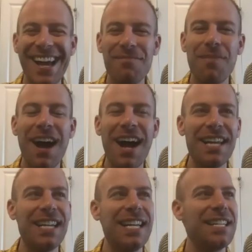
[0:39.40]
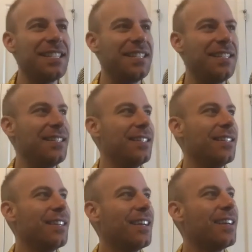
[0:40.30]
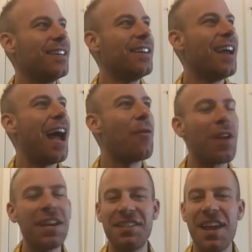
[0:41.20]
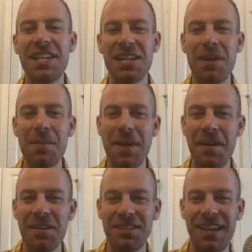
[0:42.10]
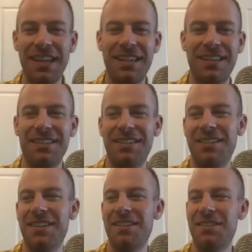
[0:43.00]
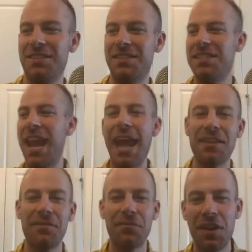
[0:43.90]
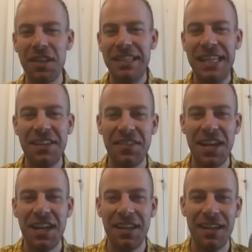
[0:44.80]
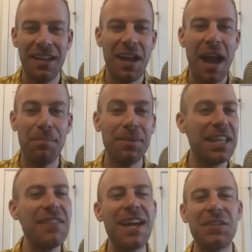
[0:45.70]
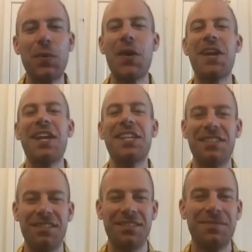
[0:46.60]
Mine is, I want to say it's on my parents' stand in front of the TV. I believe that's where it is.